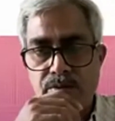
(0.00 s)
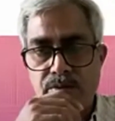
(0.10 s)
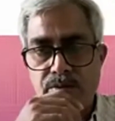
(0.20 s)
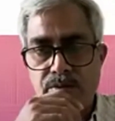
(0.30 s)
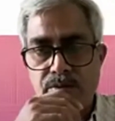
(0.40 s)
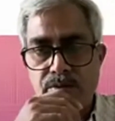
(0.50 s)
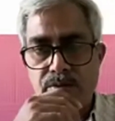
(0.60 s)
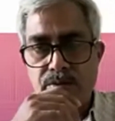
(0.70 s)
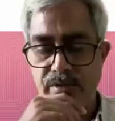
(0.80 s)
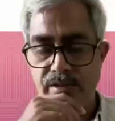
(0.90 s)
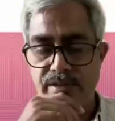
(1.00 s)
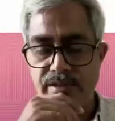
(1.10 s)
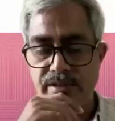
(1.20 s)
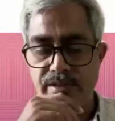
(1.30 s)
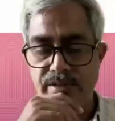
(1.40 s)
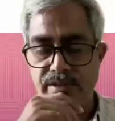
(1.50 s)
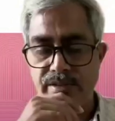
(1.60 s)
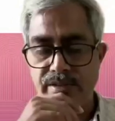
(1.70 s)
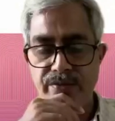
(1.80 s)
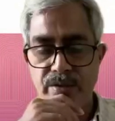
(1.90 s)
as I have sent a
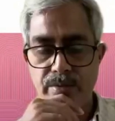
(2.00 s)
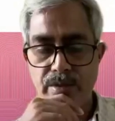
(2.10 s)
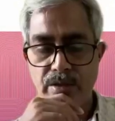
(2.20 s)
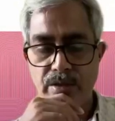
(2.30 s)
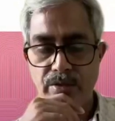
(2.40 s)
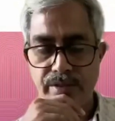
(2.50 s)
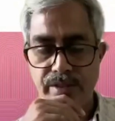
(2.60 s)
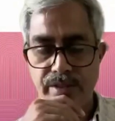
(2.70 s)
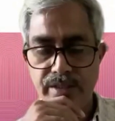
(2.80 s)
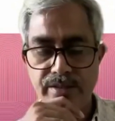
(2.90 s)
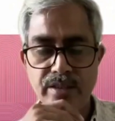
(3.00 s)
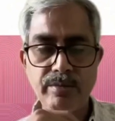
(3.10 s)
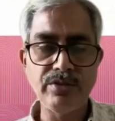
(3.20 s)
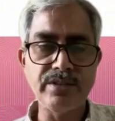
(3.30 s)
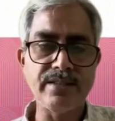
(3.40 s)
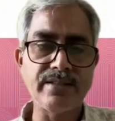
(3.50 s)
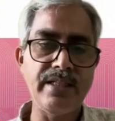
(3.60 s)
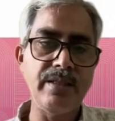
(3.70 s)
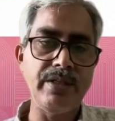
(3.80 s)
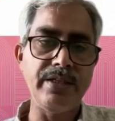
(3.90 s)
little brief about it, this is about
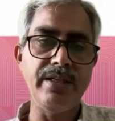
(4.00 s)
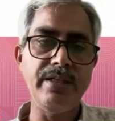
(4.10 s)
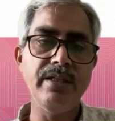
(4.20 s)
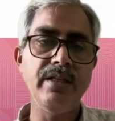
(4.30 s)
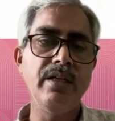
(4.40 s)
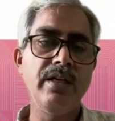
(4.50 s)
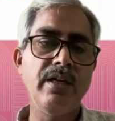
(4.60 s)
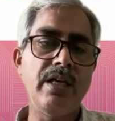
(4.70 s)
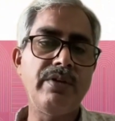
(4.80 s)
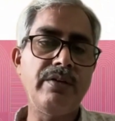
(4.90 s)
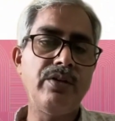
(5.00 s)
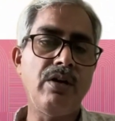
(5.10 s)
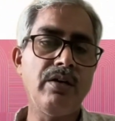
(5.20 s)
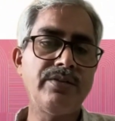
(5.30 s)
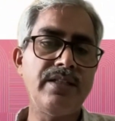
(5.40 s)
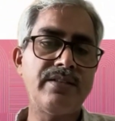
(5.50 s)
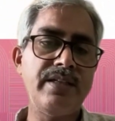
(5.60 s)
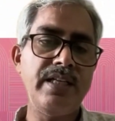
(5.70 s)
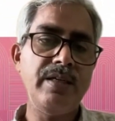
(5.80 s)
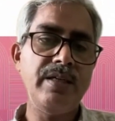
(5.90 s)
sustainability. And when we talk of
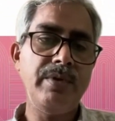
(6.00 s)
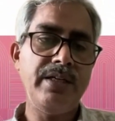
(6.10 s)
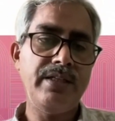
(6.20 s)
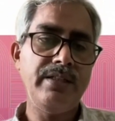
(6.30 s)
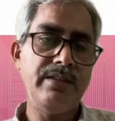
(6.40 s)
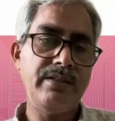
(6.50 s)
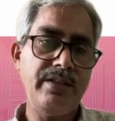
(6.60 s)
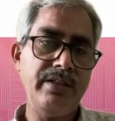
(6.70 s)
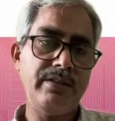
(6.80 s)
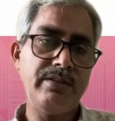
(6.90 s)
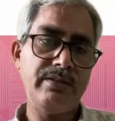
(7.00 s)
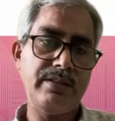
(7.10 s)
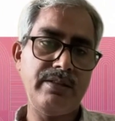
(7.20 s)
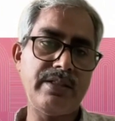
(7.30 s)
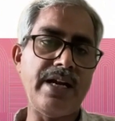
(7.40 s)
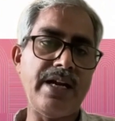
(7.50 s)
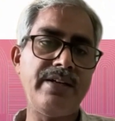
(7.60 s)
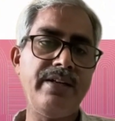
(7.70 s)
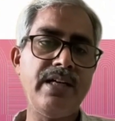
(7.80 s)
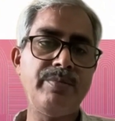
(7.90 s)
sustainability, then three
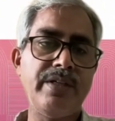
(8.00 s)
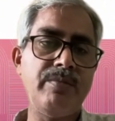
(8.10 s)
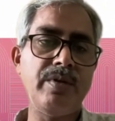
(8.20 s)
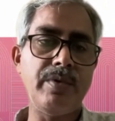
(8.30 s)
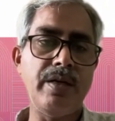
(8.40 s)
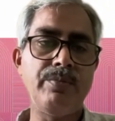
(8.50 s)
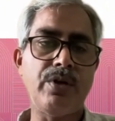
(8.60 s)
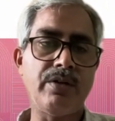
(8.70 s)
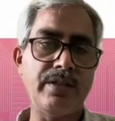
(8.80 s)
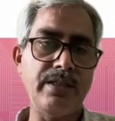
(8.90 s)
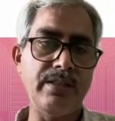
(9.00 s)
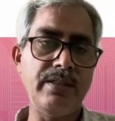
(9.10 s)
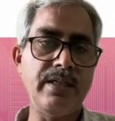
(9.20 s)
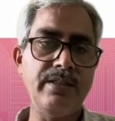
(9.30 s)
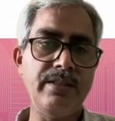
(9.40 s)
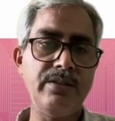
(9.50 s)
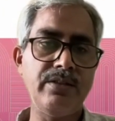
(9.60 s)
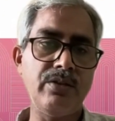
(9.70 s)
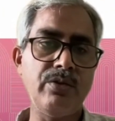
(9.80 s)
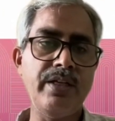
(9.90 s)
criterias become important. That is
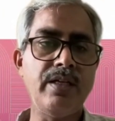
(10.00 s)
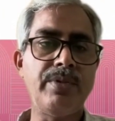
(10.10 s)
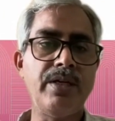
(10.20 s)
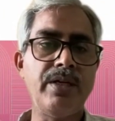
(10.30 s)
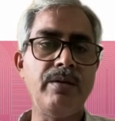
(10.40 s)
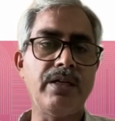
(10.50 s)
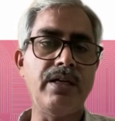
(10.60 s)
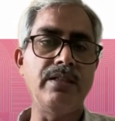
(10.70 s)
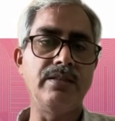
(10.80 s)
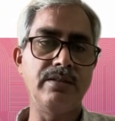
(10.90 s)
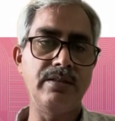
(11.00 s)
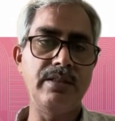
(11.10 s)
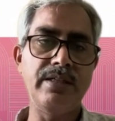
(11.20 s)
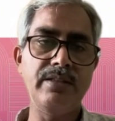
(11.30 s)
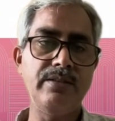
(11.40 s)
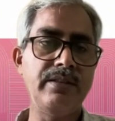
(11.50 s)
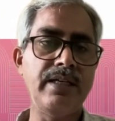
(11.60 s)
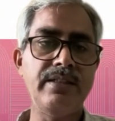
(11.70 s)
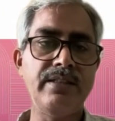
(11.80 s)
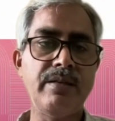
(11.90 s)
roti, kapda, makan. That is that
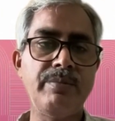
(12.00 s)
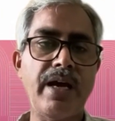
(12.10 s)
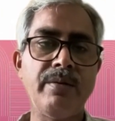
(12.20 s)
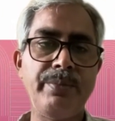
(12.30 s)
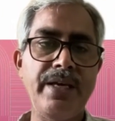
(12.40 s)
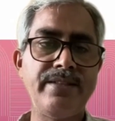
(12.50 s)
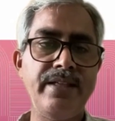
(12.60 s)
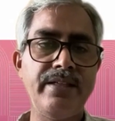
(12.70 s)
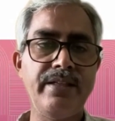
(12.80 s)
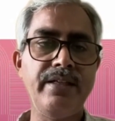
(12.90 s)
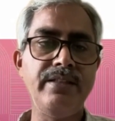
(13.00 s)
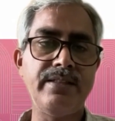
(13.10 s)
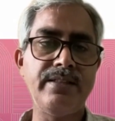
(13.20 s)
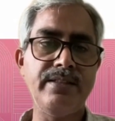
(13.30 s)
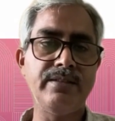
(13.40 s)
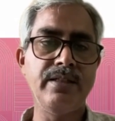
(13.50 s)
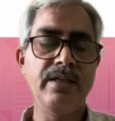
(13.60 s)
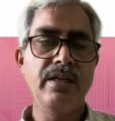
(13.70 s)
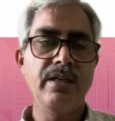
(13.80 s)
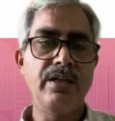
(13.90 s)
is our basic need that is
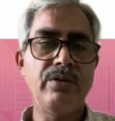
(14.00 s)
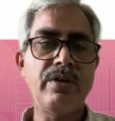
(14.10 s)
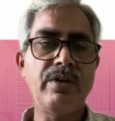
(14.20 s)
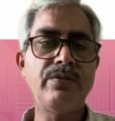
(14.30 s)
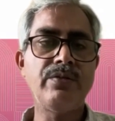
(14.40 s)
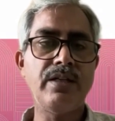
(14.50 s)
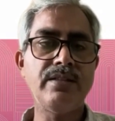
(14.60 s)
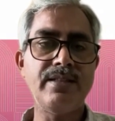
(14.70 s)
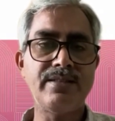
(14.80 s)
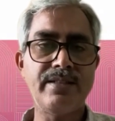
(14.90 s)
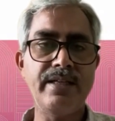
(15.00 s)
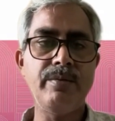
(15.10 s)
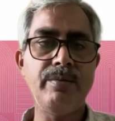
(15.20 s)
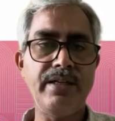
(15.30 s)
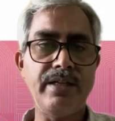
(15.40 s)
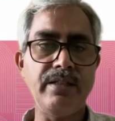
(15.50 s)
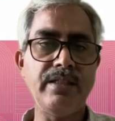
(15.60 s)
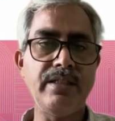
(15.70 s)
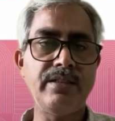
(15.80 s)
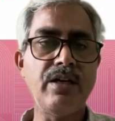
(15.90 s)
required for us sustainability. That
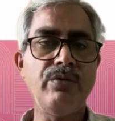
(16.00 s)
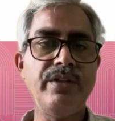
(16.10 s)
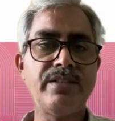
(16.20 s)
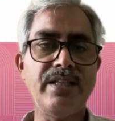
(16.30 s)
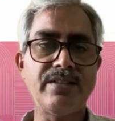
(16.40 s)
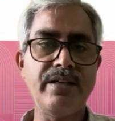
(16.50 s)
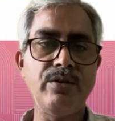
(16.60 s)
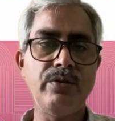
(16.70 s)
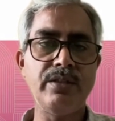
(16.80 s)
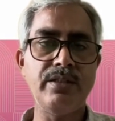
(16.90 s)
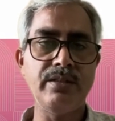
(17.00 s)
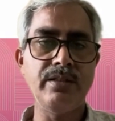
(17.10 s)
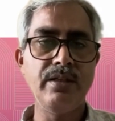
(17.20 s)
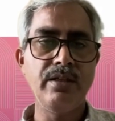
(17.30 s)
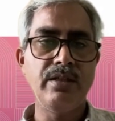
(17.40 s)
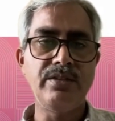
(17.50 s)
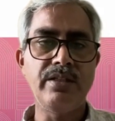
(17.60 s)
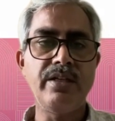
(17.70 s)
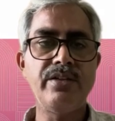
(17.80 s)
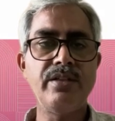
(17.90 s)
is how we sustain over the
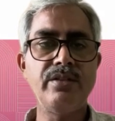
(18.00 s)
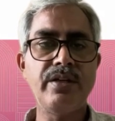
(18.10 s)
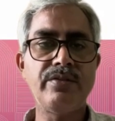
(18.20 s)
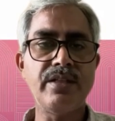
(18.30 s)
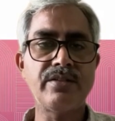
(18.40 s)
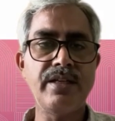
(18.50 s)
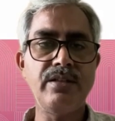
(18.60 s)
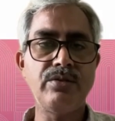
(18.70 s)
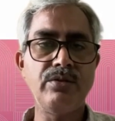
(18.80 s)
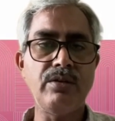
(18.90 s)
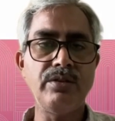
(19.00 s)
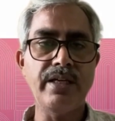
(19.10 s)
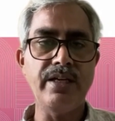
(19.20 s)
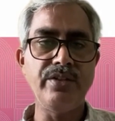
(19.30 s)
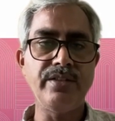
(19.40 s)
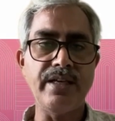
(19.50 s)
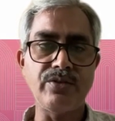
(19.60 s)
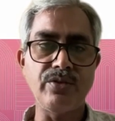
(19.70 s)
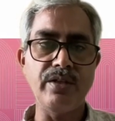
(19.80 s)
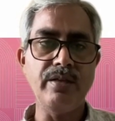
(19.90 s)
generations we have sustained throughout the ages
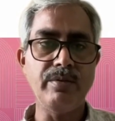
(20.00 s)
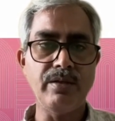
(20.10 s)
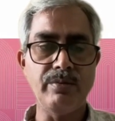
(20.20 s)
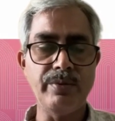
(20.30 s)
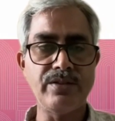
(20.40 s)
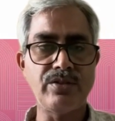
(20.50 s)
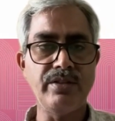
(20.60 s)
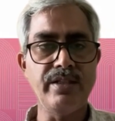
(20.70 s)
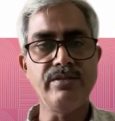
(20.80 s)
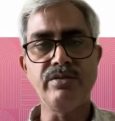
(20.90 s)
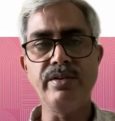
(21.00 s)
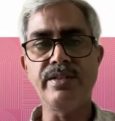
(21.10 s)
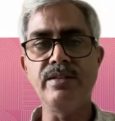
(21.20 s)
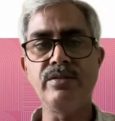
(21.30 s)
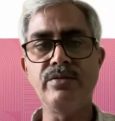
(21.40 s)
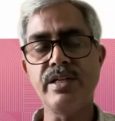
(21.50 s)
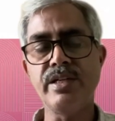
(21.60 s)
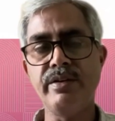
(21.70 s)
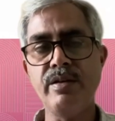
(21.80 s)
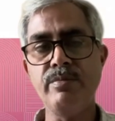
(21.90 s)
actually uh, based on these three things which are
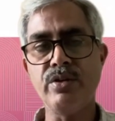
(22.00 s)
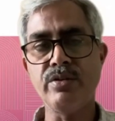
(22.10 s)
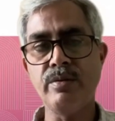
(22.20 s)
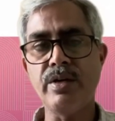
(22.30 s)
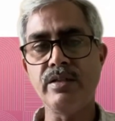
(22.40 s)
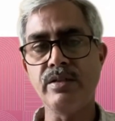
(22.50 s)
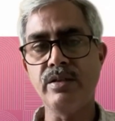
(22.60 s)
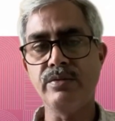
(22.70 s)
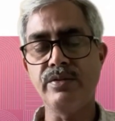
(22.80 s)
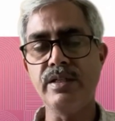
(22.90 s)
very important part of our